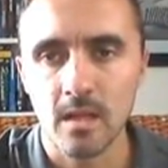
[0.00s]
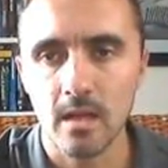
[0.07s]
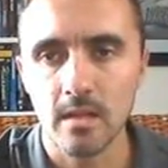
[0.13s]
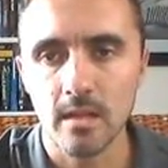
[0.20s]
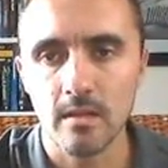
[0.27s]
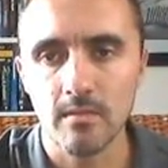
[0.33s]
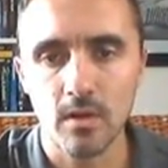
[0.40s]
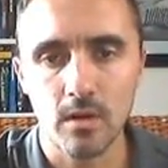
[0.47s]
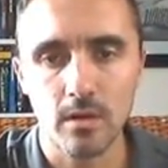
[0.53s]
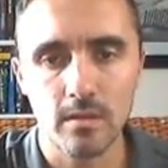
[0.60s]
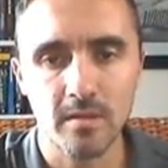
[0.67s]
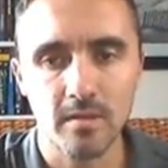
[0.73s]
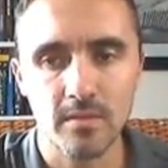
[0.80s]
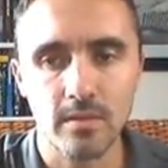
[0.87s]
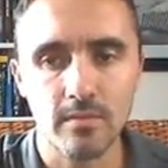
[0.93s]
And then they've got all
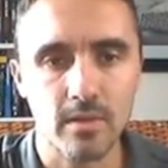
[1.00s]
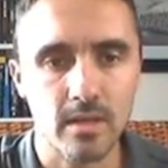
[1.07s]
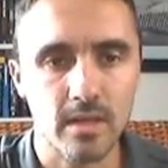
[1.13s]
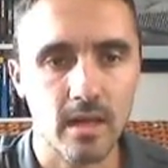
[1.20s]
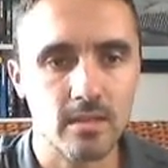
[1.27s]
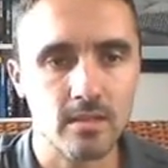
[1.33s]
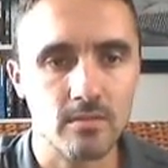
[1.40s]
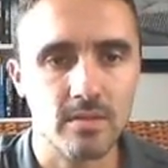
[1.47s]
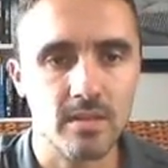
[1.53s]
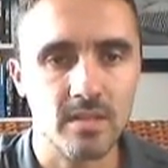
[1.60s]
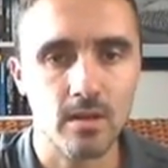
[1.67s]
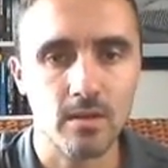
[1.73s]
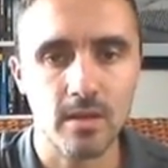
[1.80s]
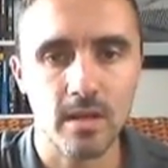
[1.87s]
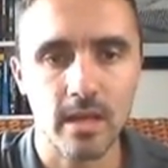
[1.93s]
these other different categories
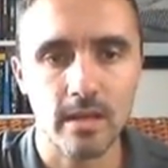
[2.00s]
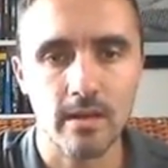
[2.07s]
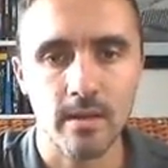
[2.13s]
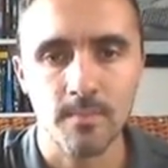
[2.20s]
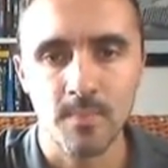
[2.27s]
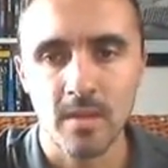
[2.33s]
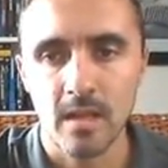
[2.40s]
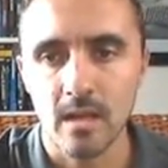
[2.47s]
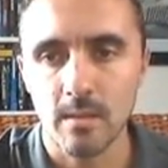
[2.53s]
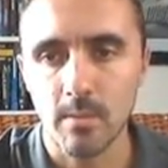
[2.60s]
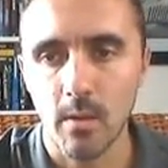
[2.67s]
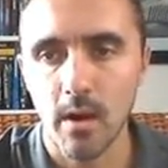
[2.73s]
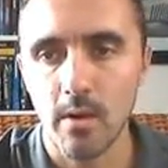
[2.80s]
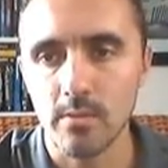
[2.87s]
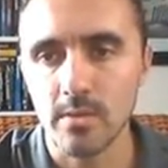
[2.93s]
on here
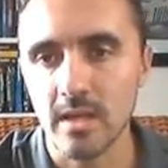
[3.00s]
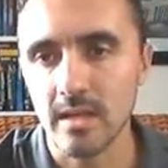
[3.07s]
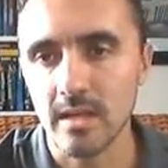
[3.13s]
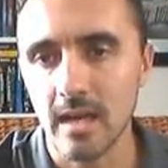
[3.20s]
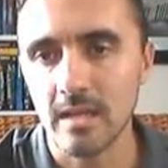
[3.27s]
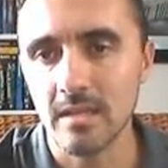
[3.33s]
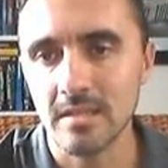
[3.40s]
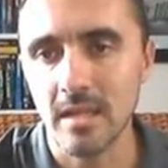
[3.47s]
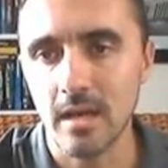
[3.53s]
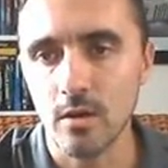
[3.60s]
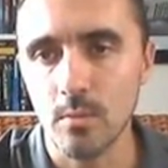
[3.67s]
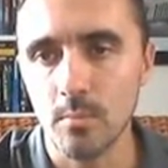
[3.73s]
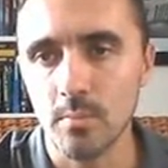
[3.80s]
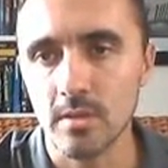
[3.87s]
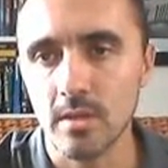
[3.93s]
about how you can get set
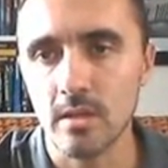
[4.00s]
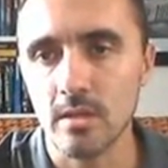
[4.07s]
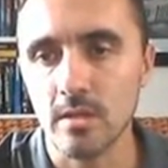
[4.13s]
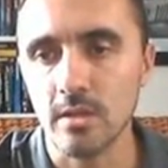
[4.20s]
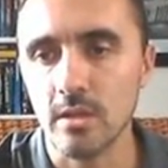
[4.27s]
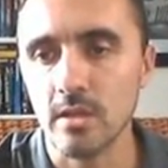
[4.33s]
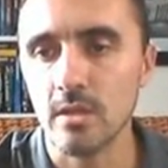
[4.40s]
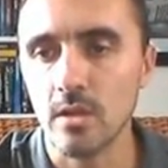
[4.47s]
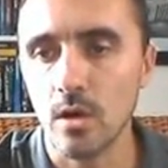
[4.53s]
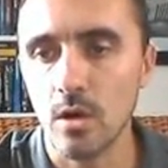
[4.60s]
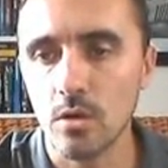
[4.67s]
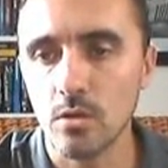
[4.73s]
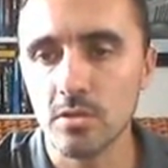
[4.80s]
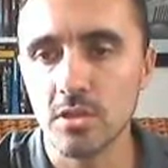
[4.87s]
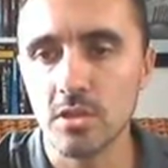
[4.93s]
up. You can
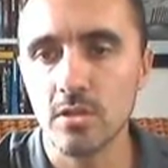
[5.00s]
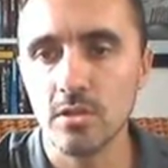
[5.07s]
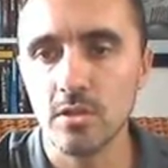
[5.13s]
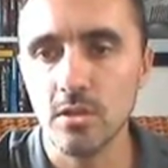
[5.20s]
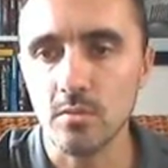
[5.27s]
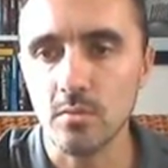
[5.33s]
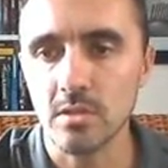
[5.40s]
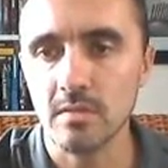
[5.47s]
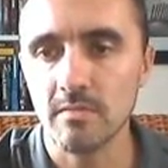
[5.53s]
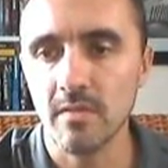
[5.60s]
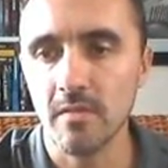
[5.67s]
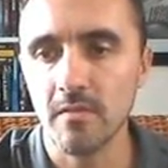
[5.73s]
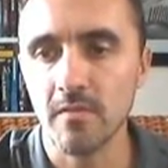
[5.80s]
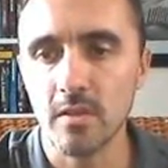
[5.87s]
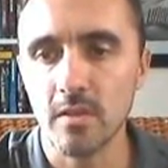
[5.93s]
also use
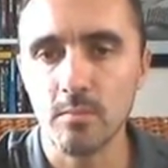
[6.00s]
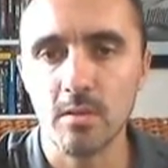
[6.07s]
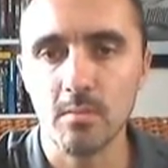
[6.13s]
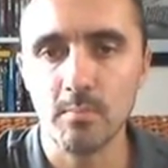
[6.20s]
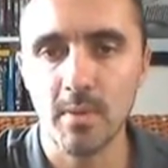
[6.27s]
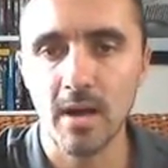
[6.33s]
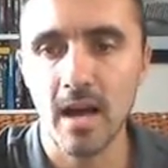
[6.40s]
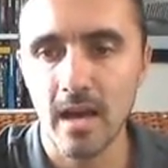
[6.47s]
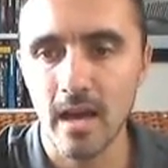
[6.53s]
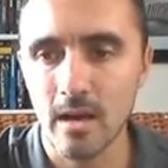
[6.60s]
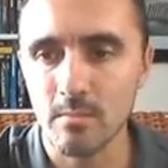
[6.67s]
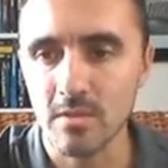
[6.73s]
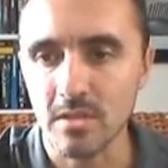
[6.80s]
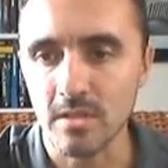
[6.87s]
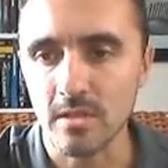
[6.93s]
fulfillment by
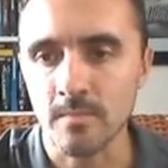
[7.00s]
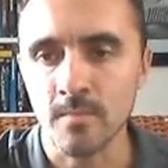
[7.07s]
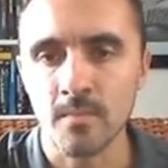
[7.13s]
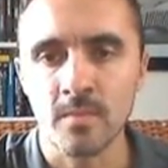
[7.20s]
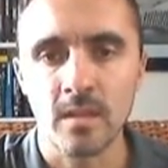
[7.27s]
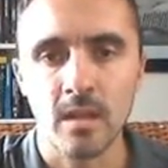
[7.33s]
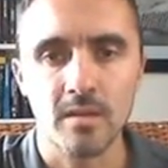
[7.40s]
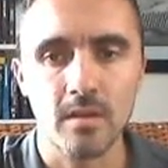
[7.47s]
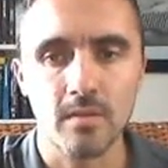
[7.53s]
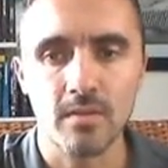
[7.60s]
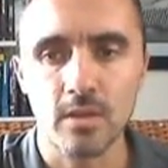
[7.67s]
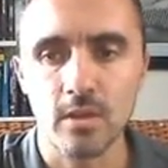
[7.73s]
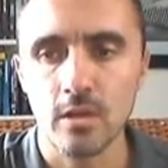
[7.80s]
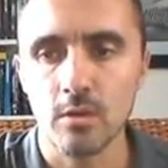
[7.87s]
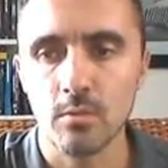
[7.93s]
Amazon. So if
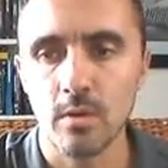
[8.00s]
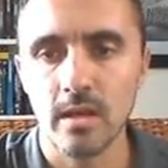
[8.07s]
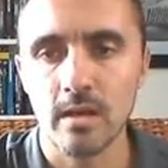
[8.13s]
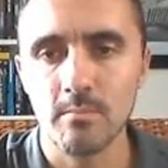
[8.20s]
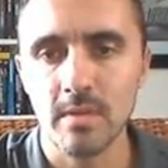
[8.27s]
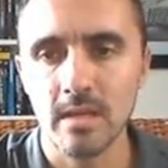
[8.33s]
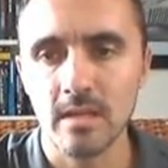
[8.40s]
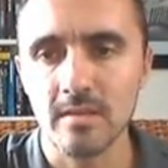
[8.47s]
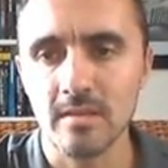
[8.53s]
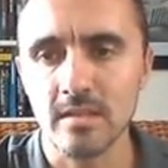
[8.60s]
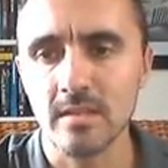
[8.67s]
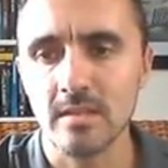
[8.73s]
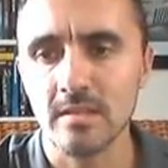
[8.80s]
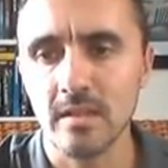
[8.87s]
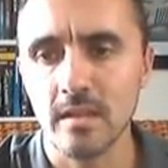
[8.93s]
you don't know what that means,
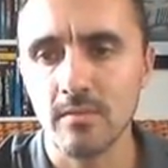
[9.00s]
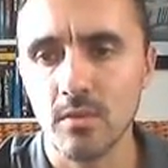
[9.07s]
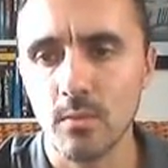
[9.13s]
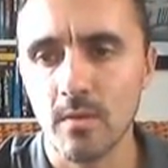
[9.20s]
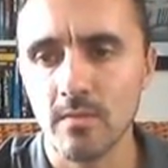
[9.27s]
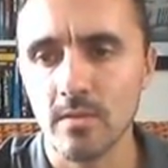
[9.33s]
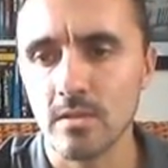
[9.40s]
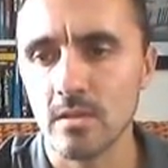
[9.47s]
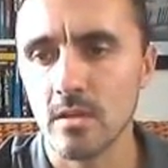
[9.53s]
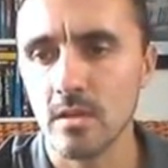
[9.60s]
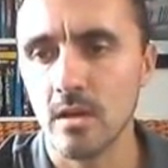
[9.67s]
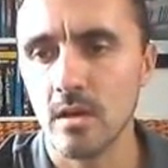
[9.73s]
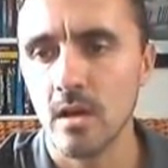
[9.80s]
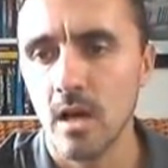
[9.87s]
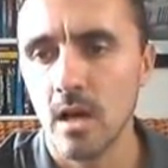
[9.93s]
is instead of you having to go